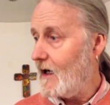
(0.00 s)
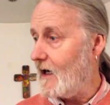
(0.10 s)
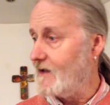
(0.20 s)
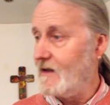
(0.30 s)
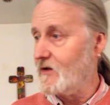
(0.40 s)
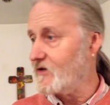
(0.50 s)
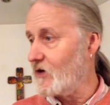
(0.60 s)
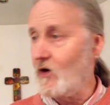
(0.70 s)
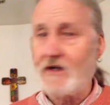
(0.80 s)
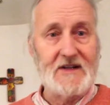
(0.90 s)
and they were
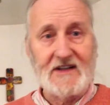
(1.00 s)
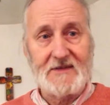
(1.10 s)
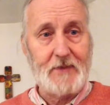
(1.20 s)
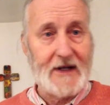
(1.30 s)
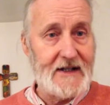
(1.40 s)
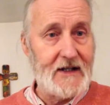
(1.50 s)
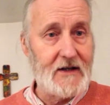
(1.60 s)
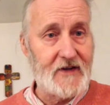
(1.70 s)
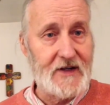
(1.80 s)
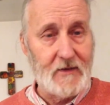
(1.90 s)
explaining
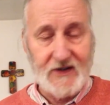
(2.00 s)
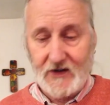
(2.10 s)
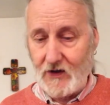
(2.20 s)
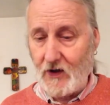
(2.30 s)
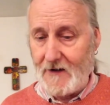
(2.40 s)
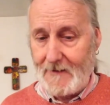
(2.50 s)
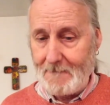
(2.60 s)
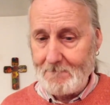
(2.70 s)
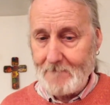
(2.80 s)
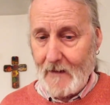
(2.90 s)
everything that was going on.
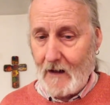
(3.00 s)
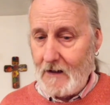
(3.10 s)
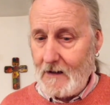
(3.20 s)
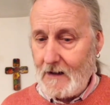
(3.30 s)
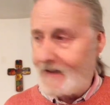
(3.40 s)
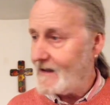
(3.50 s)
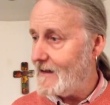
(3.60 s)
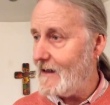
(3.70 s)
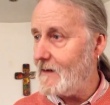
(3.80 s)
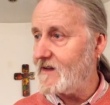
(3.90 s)
And I
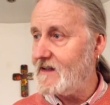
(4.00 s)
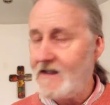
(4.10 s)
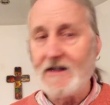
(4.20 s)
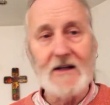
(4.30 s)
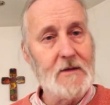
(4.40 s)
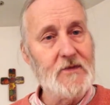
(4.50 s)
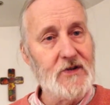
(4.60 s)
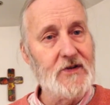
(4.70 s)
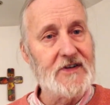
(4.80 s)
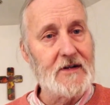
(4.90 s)
kept hearing them
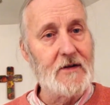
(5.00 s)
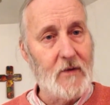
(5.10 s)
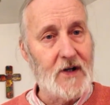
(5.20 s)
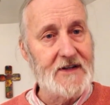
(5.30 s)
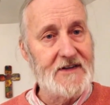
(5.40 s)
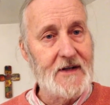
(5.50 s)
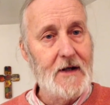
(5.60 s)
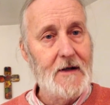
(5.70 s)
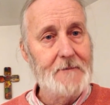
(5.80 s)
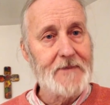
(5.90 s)
using the
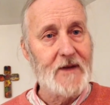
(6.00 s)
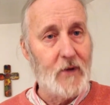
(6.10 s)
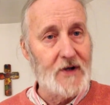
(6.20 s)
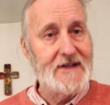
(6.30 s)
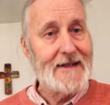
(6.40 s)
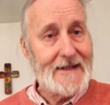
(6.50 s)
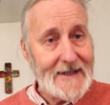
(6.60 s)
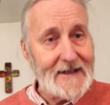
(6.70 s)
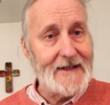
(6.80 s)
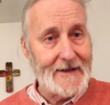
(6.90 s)
word
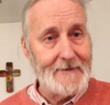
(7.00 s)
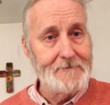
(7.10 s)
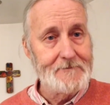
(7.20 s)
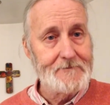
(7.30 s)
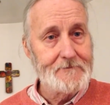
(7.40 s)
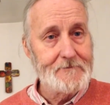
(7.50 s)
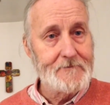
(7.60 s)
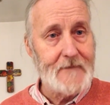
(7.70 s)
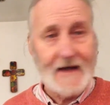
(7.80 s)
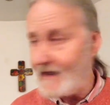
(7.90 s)
healing,
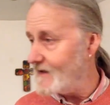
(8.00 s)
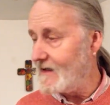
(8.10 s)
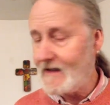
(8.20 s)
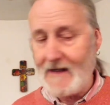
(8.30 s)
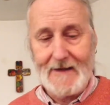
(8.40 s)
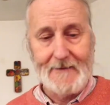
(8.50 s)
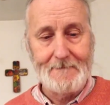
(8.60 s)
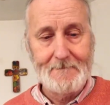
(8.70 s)
again and again.